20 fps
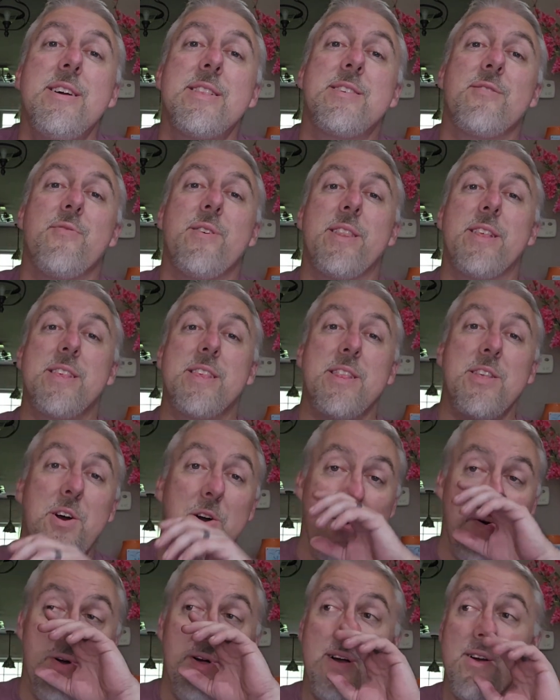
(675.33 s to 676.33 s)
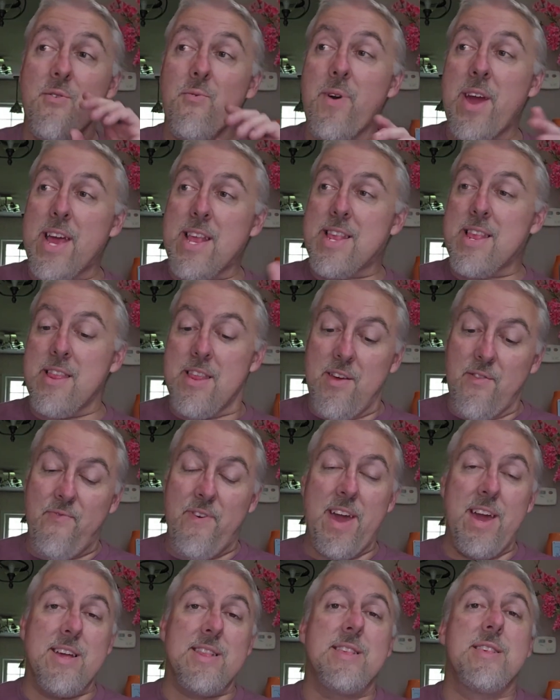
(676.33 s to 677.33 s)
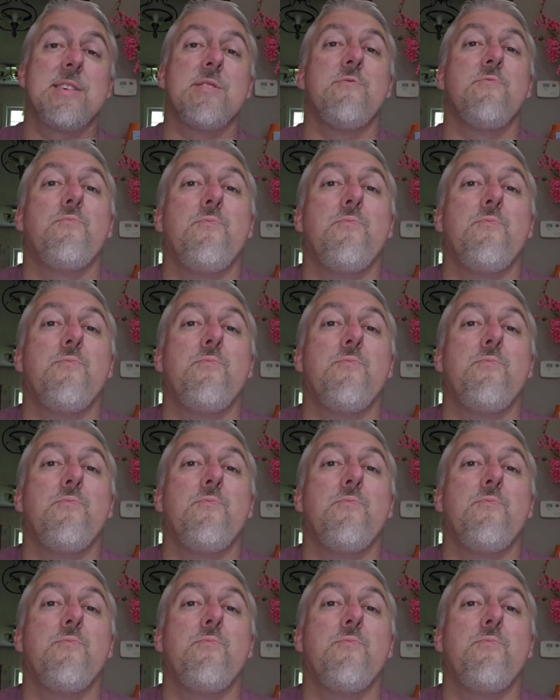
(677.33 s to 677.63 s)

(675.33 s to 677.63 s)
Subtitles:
to let us know weeks in advance